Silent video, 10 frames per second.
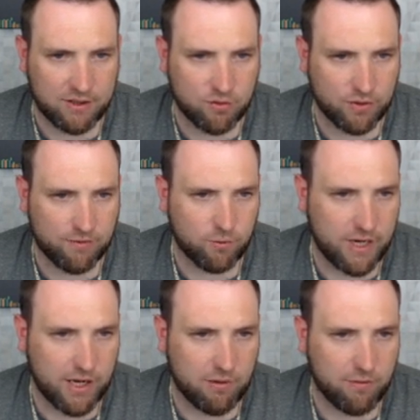the
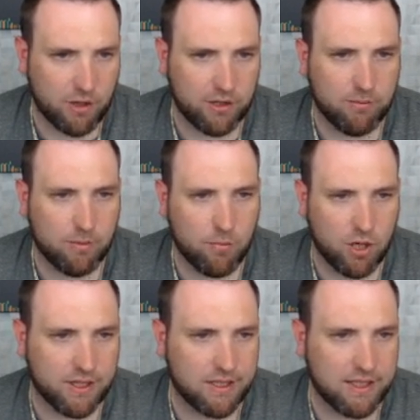24-hour volume, the
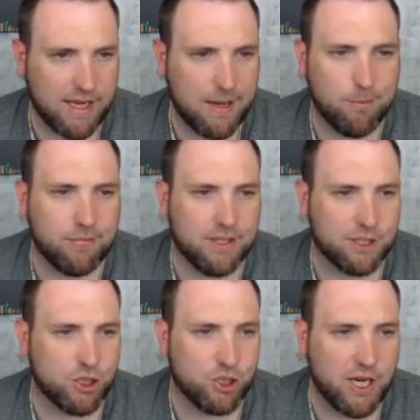market cap, the
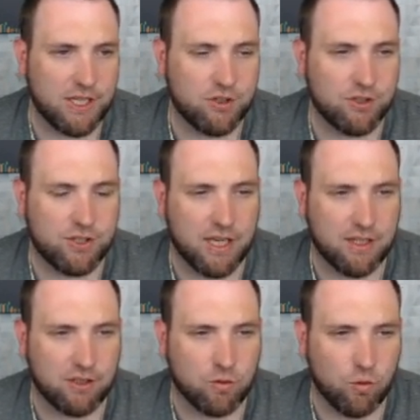exchanges,
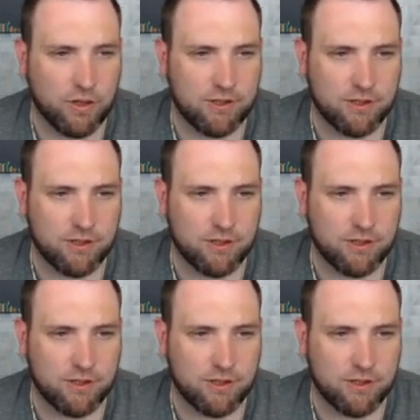and the coins.